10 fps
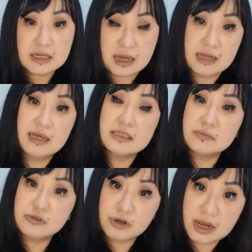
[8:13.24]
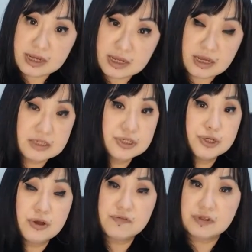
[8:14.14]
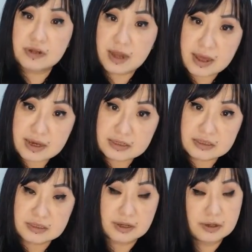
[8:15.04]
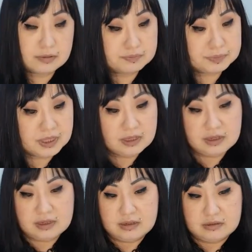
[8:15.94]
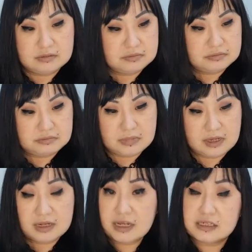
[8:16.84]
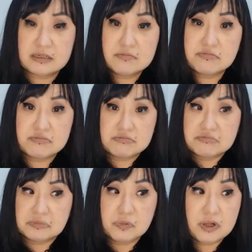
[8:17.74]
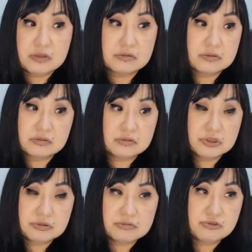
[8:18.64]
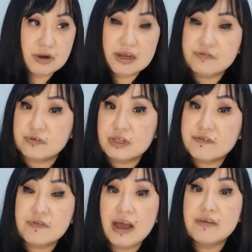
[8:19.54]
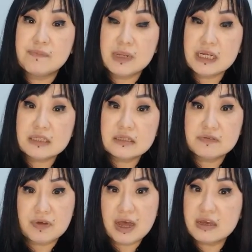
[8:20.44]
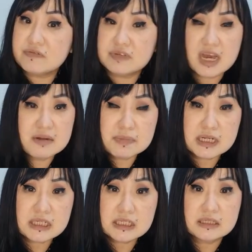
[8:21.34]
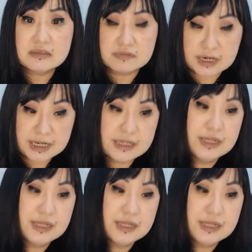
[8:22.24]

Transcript: I let him try it, I turn off the lights, I let him, try it for like 5-10 minutes, right?